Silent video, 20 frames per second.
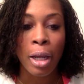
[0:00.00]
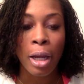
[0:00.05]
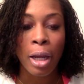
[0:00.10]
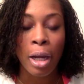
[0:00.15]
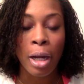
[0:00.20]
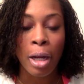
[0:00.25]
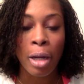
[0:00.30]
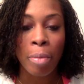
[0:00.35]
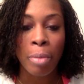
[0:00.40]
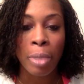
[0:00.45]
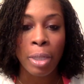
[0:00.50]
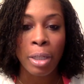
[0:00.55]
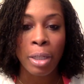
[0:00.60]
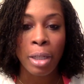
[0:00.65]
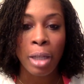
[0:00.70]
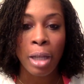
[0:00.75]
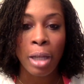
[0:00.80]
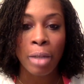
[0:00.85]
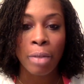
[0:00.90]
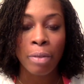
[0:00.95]
and a
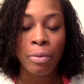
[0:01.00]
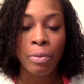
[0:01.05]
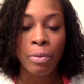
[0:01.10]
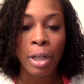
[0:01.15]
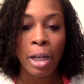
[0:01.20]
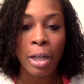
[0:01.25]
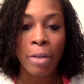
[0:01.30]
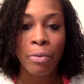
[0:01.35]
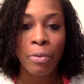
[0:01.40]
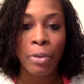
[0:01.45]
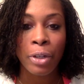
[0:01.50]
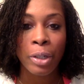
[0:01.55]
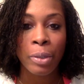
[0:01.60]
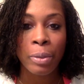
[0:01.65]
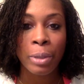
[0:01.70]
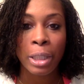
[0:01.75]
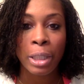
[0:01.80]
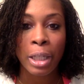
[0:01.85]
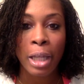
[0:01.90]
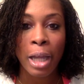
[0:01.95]
lot of like
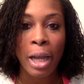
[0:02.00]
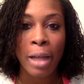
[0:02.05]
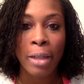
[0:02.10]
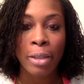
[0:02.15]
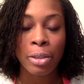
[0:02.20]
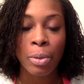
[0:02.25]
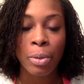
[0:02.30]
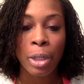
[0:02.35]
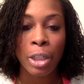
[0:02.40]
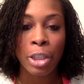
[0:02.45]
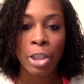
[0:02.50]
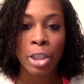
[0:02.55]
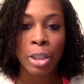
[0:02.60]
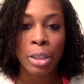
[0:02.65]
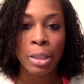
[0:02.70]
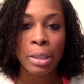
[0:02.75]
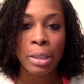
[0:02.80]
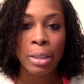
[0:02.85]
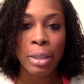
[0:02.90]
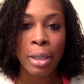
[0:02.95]
frequently asked
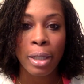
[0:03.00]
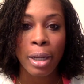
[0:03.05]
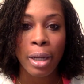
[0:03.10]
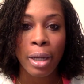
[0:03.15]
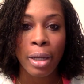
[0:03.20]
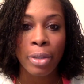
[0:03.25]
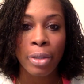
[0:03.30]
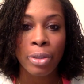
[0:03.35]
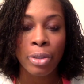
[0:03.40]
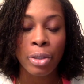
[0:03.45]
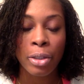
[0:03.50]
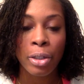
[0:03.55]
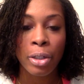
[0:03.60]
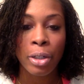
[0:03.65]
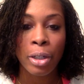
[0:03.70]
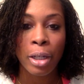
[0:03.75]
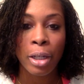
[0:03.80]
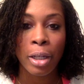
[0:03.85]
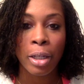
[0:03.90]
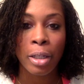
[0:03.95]
questions that I
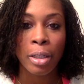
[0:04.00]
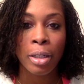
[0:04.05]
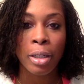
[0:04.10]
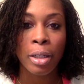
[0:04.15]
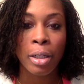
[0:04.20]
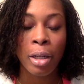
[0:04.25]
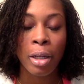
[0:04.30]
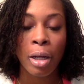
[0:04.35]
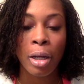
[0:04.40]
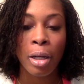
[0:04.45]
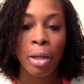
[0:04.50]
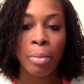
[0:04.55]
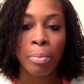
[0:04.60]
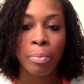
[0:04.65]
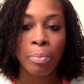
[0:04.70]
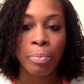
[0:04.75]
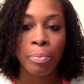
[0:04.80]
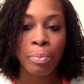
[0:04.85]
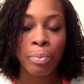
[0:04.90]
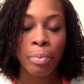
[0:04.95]
answer in
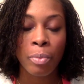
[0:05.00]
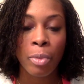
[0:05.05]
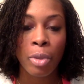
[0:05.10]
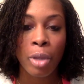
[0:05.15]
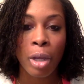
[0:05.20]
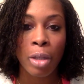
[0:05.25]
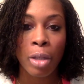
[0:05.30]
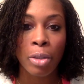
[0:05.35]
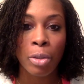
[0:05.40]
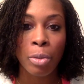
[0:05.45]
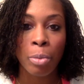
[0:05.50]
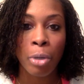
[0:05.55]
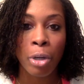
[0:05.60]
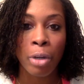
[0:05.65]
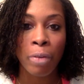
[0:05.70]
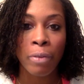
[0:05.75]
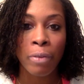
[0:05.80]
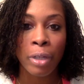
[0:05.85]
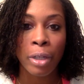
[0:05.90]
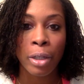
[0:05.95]
a
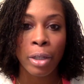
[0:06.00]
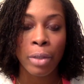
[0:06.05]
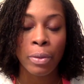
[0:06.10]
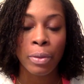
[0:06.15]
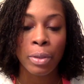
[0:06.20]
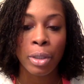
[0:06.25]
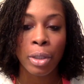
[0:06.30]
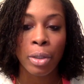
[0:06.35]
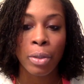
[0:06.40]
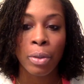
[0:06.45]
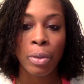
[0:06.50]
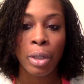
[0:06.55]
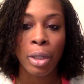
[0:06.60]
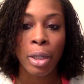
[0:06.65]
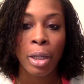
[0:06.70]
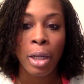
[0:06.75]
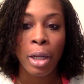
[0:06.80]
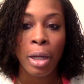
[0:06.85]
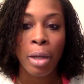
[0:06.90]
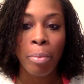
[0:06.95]
two-part video. So
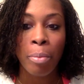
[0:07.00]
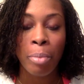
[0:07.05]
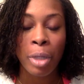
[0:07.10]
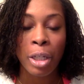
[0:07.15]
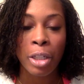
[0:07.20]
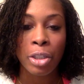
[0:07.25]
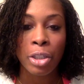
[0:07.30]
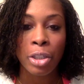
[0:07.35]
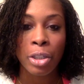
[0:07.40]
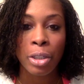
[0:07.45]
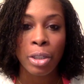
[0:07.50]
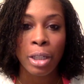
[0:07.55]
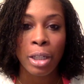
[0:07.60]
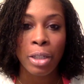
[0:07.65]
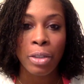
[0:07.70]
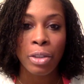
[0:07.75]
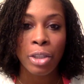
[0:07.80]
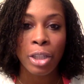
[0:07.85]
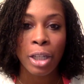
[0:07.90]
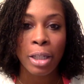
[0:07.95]
make sure that
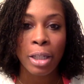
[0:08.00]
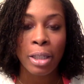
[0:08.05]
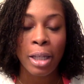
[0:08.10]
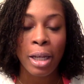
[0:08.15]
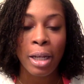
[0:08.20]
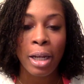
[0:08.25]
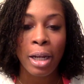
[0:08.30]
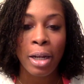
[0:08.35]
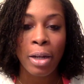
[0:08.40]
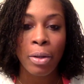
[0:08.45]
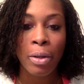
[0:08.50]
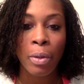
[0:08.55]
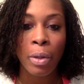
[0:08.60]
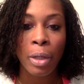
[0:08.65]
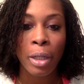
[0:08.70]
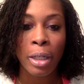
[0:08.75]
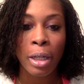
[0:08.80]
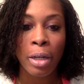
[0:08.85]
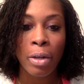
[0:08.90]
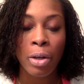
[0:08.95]
you check that out,
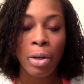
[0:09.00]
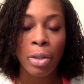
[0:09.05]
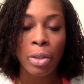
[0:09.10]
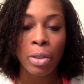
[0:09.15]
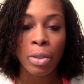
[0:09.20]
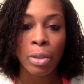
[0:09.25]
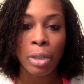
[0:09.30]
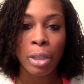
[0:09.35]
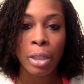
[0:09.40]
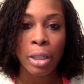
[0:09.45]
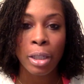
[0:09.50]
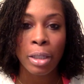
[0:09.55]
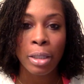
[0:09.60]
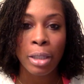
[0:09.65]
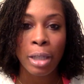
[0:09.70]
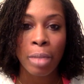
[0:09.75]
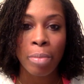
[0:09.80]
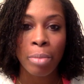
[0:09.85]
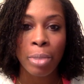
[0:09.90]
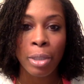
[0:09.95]
and I'll also link it
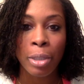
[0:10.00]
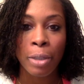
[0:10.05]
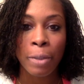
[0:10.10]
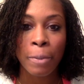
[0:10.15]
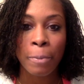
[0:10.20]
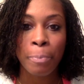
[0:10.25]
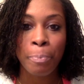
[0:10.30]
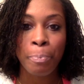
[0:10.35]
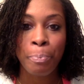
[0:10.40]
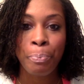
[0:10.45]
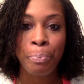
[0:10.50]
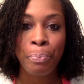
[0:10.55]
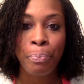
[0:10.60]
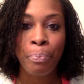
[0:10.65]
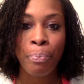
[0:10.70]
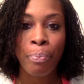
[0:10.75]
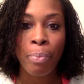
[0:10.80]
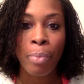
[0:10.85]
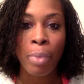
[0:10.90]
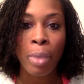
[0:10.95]
down below.
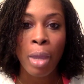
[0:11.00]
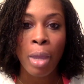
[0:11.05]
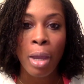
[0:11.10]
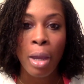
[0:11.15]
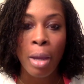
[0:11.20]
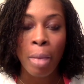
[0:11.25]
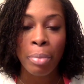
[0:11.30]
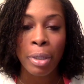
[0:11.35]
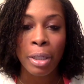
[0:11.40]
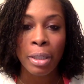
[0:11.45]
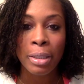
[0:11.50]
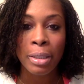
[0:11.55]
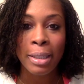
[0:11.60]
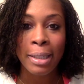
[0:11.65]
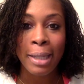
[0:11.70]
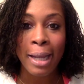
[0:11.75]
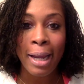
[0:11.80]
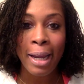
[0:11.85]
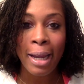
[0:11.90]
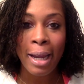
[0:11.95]
But
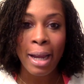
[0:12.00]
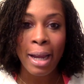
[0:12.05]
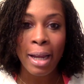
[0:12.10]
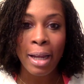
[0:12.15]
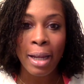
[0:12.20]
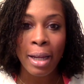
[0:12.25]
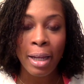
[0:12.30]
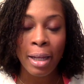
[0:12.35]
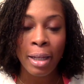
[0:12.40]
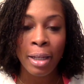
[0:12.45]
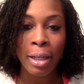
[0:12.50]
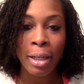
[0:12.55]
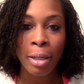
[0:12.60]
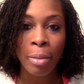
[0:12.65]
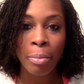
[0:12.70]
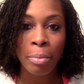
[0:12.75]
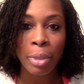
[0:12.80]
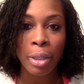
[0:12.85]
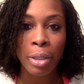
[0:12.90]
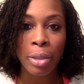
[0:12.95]
today I
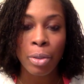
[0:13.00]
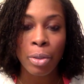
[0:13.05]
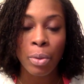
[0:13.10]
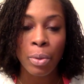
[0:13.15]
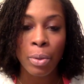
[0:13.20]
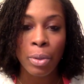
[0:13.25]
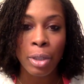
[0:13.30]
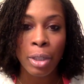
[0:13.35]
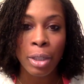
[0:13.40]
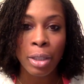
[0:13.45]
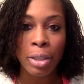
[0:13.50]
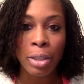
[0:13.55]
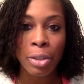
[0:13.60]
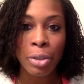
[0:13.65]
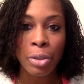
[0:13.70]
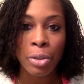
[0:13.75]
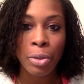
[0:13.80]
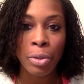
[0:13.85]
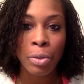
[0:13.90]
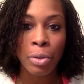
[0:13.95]
am going
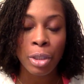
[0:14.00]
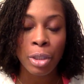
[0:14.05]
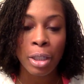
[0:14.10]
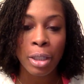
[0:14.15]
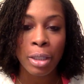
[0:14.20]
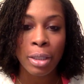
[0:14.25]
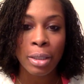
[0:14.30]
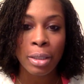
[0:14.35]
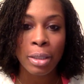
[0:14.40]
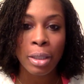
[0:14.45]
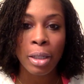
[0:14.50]
to just